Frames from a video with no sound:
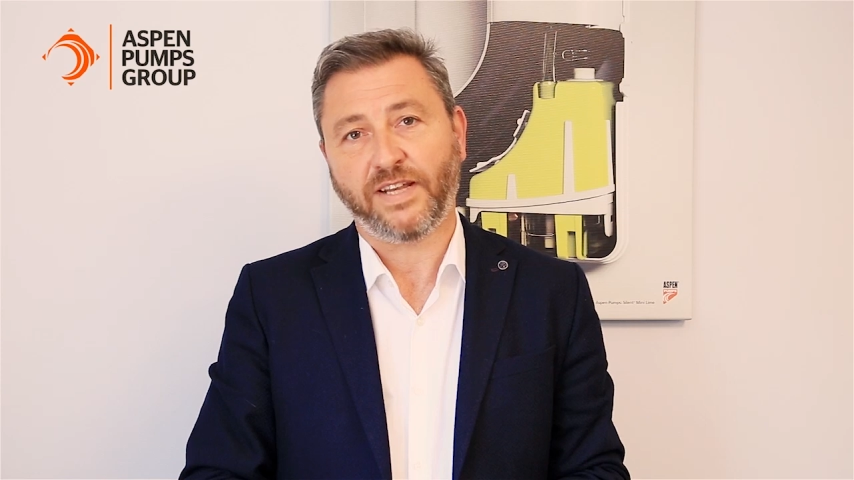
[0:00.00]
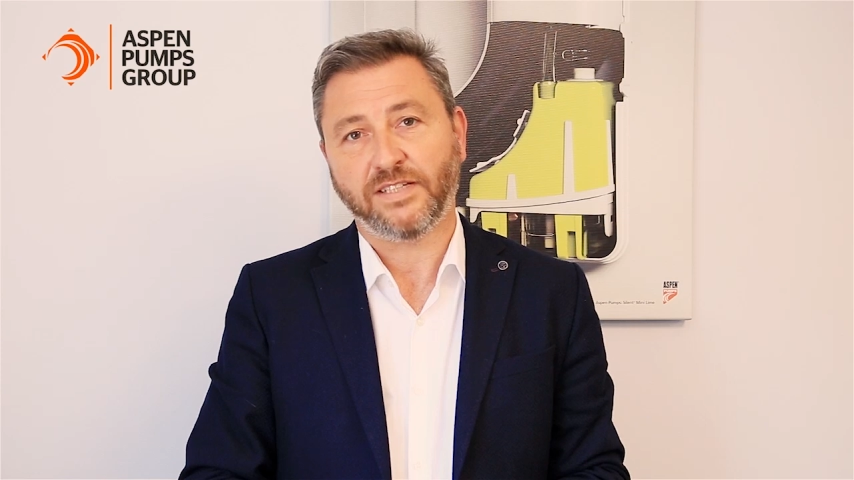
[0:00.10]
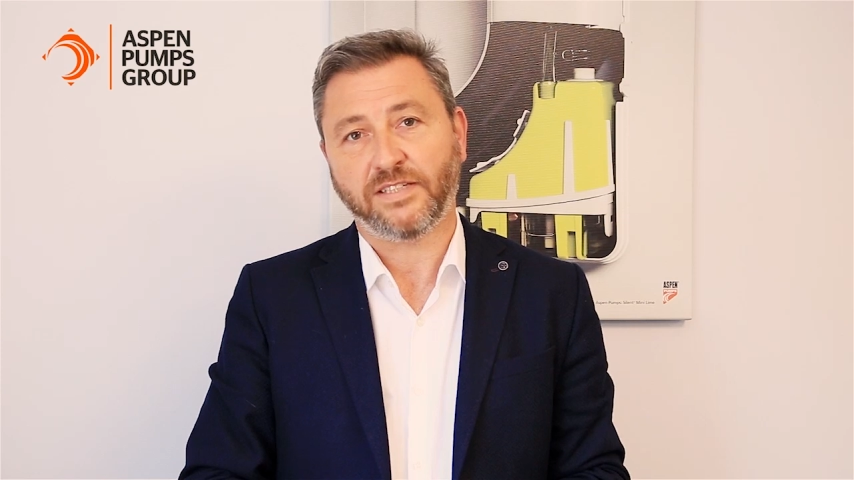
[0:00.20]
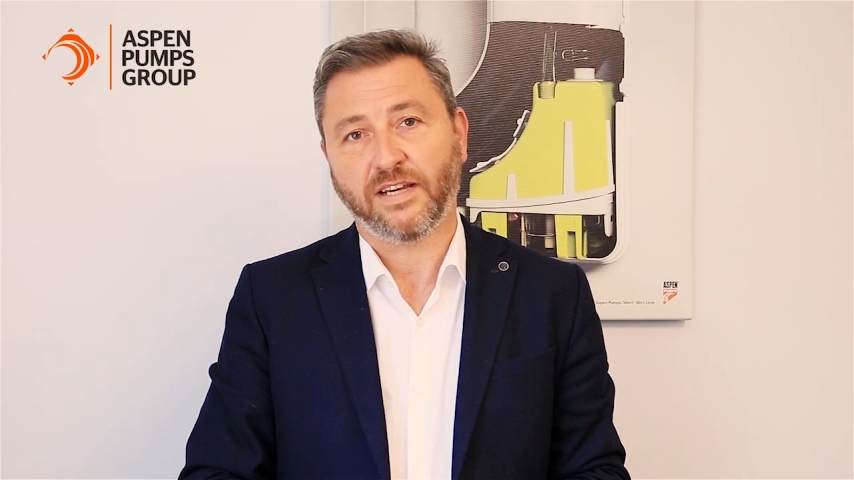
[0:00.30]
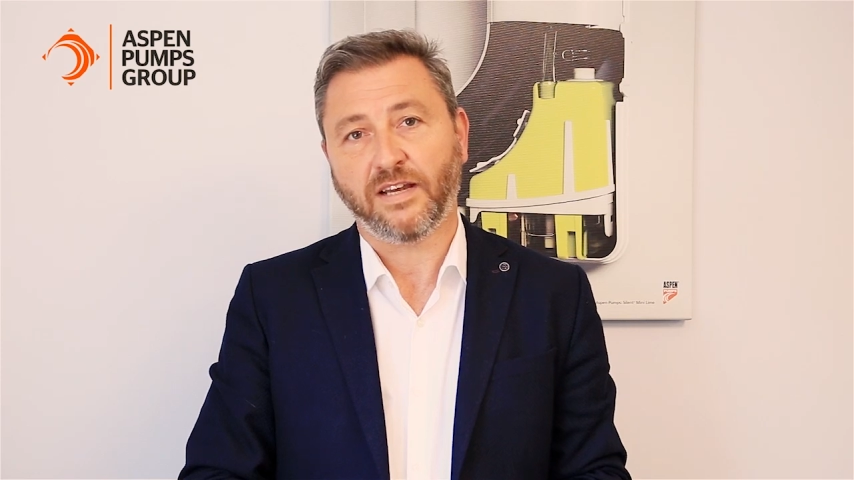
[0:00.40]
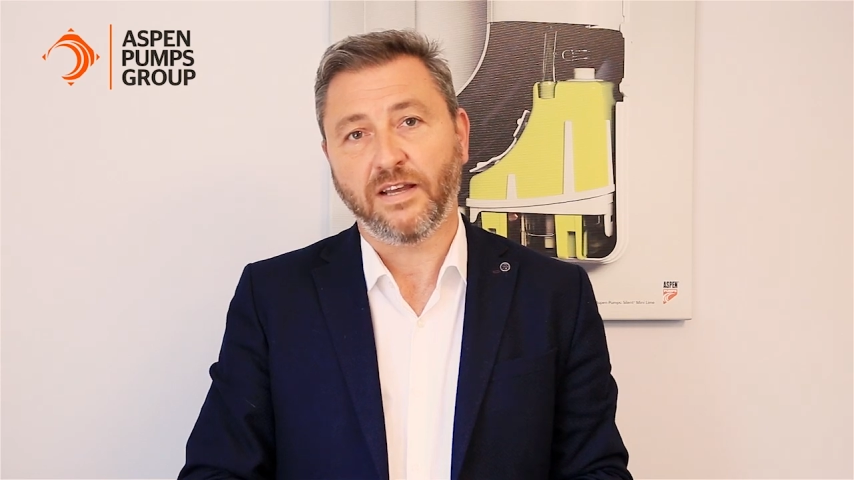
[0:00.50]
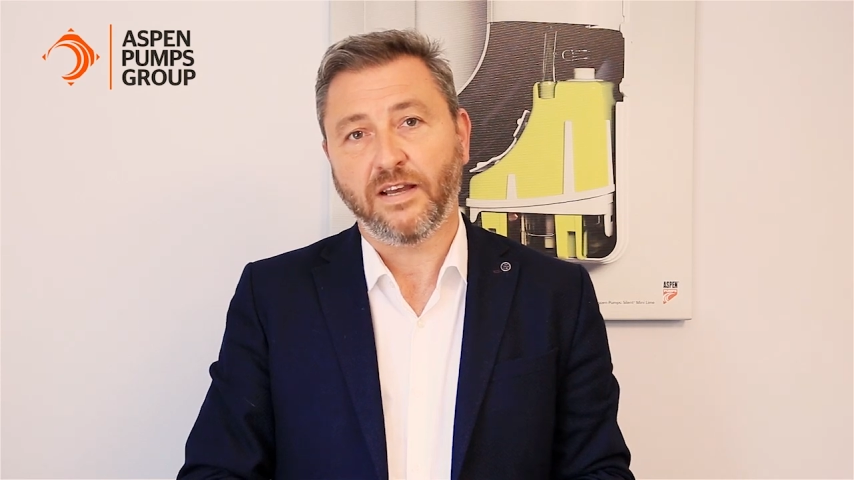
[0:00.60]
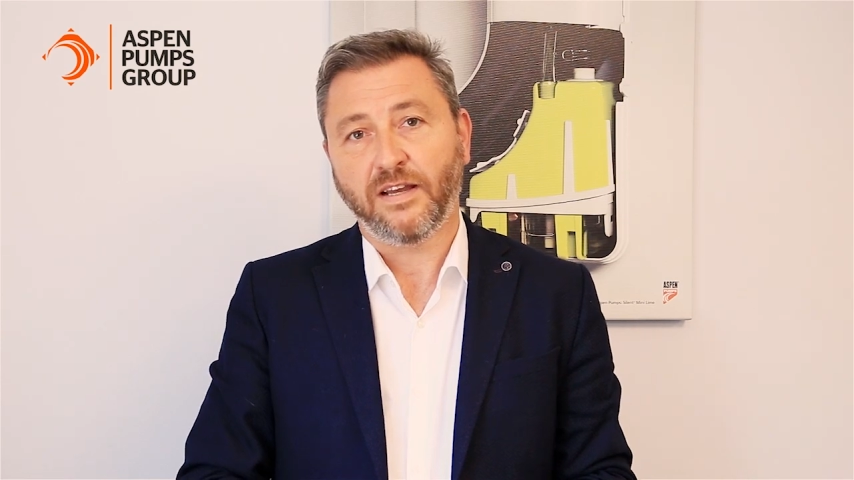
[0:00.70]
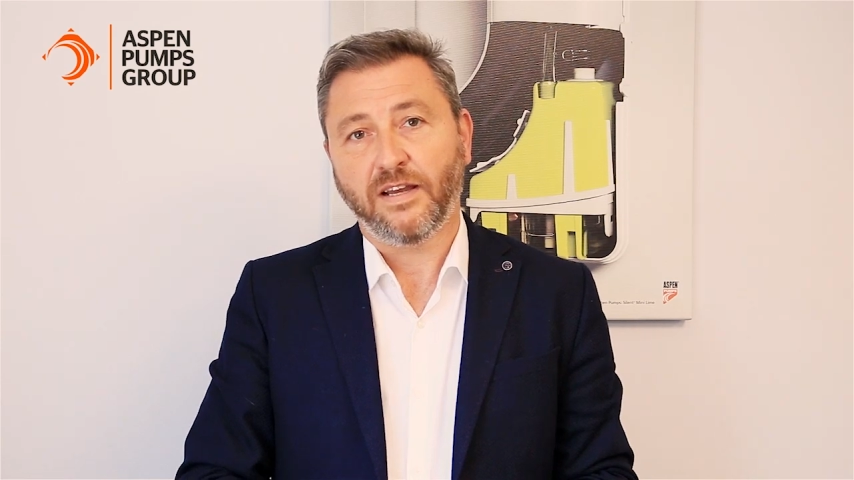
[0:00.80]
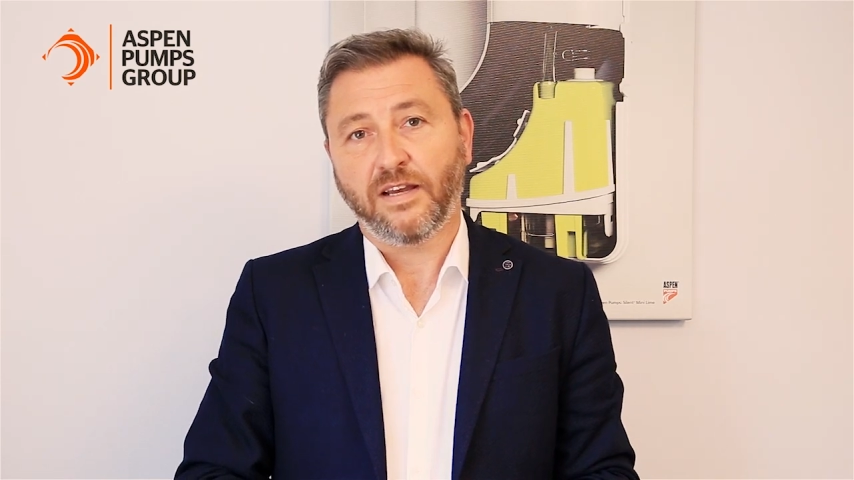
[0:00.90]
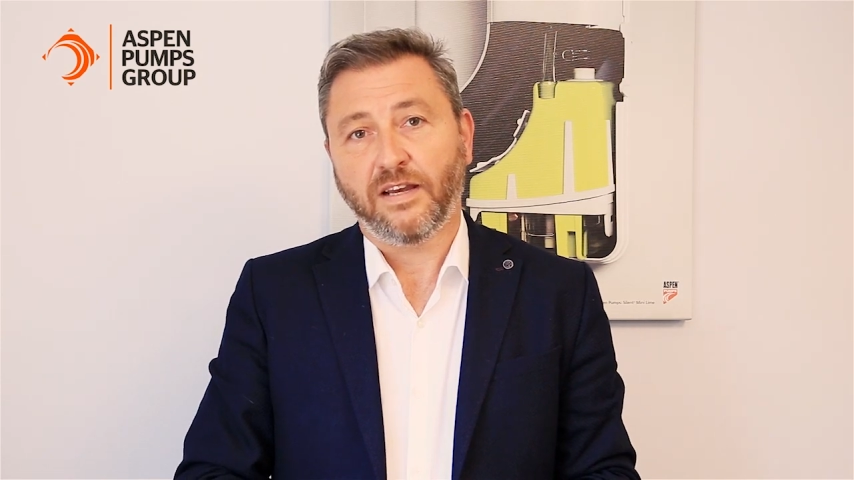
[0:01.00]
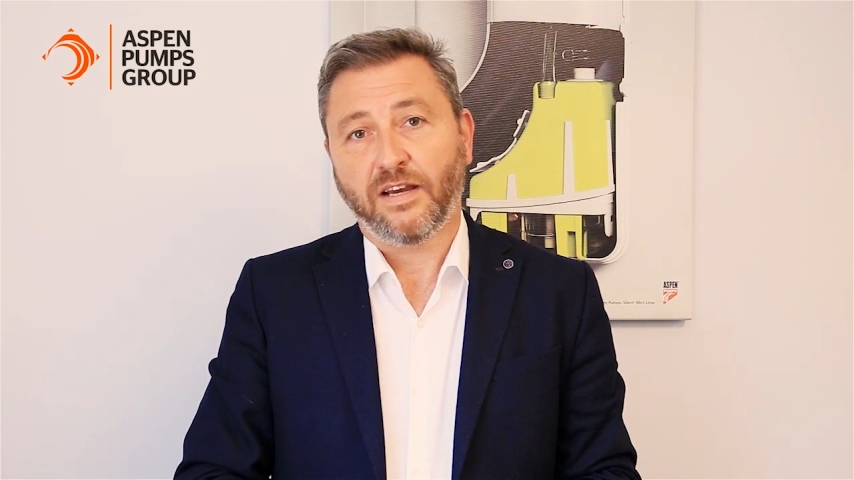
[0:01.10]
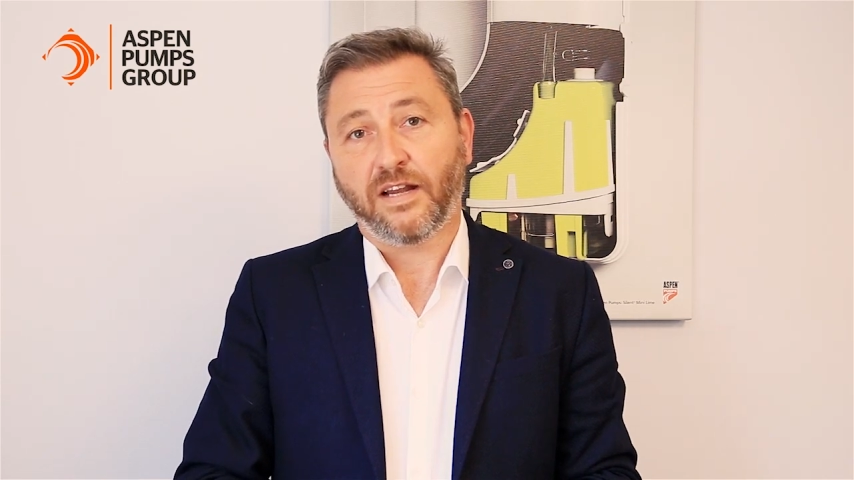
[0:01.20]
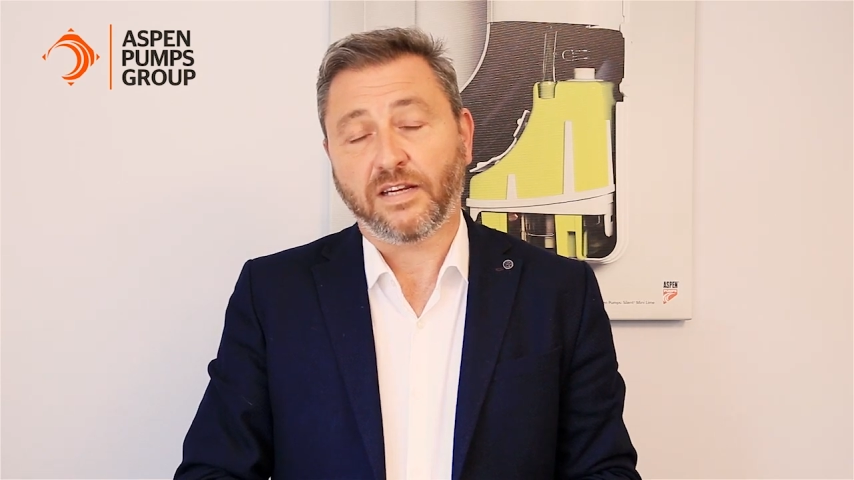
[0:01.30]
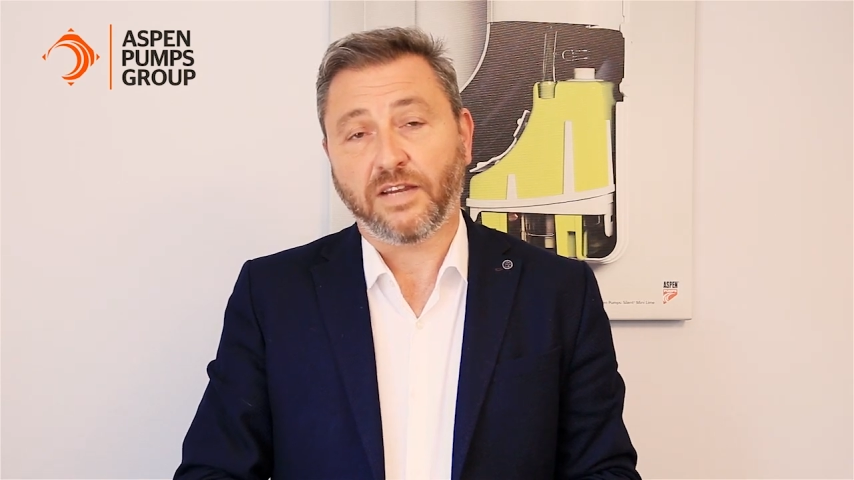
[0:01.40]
easier and